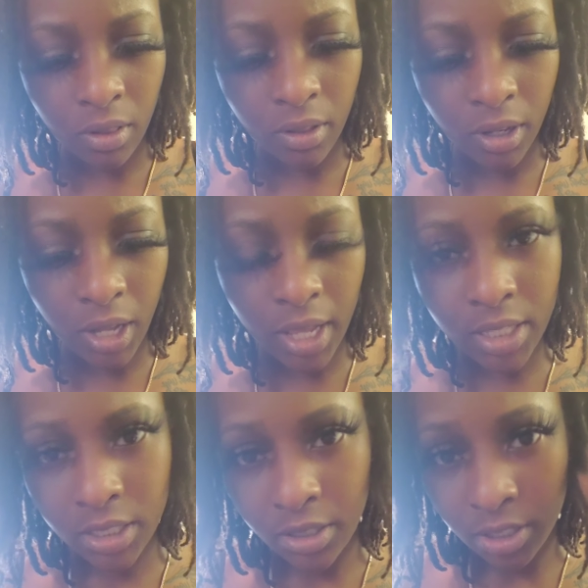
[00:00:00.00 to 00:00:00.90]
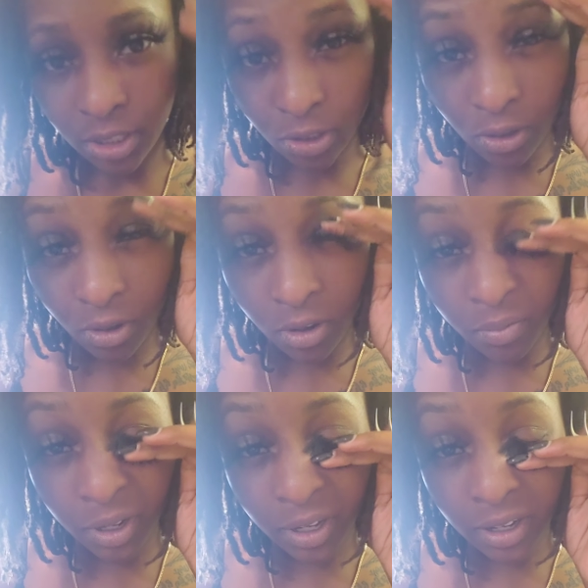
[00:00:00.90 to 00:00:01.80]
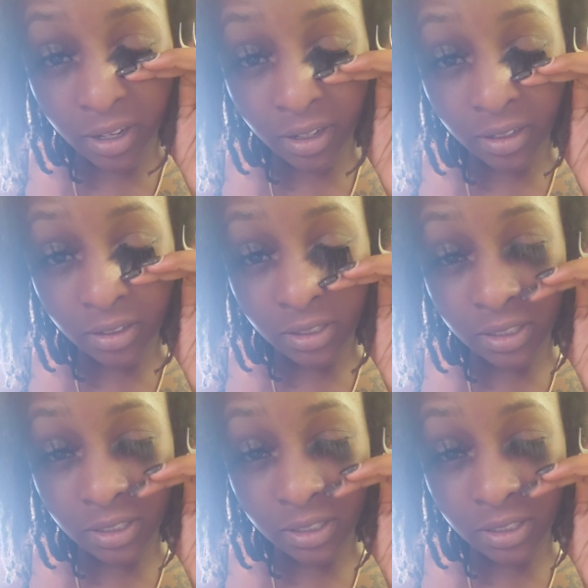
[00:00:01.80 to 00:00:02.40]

they last. They're still on my eye. You can